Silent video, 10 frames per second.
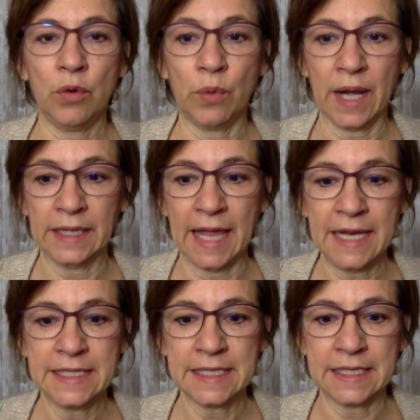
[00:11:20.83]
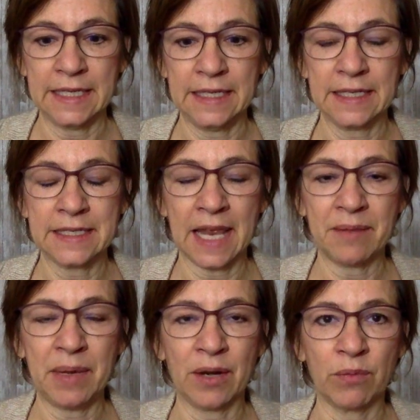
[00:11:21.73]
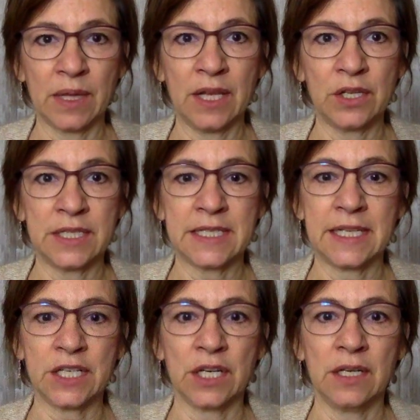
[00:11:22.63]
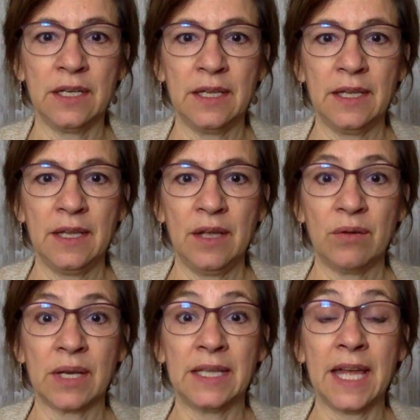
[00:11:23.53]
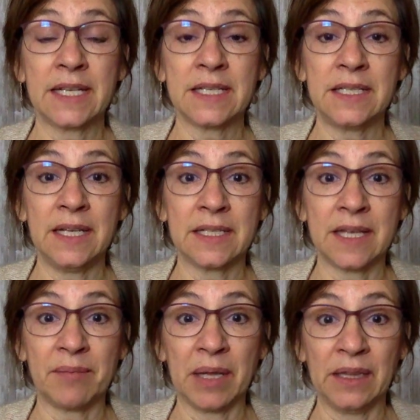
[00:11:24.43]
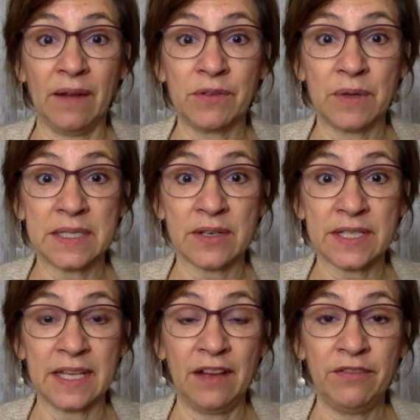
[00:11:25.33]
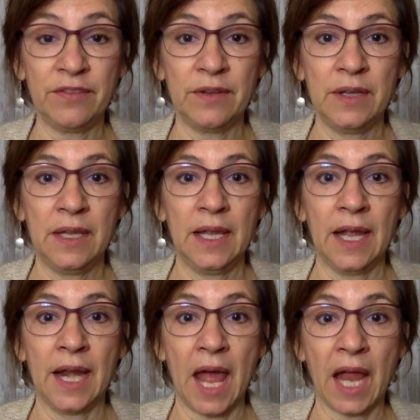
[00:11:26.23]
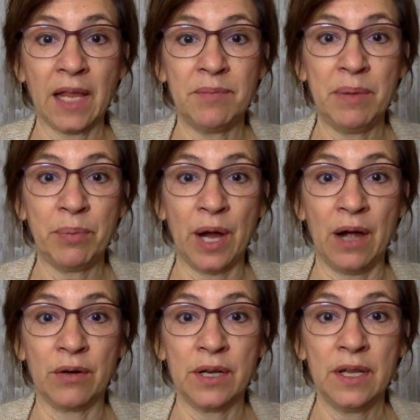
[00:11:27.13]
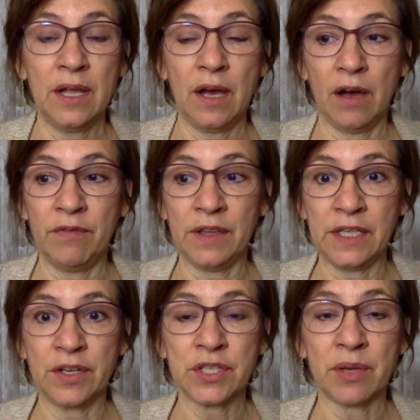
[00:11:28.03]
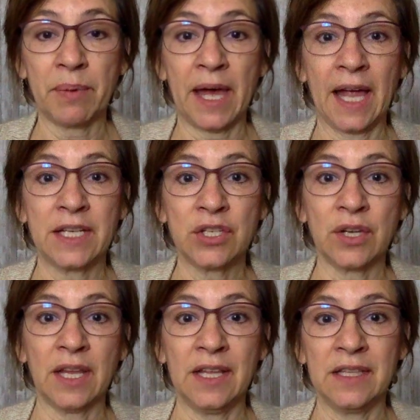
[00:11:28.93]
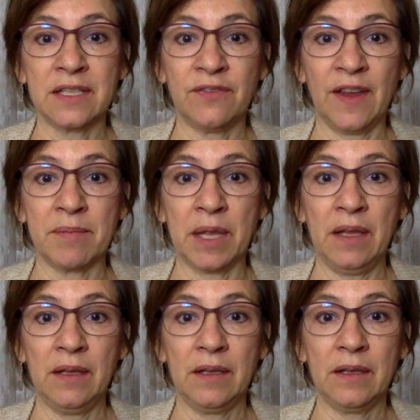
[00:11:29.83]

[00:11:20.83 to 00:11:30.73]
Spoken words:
What I'd like to see is that I made a really good decision. What I'd like to see is that my loved ones are safe and I can be proud of the leadership I took in this family.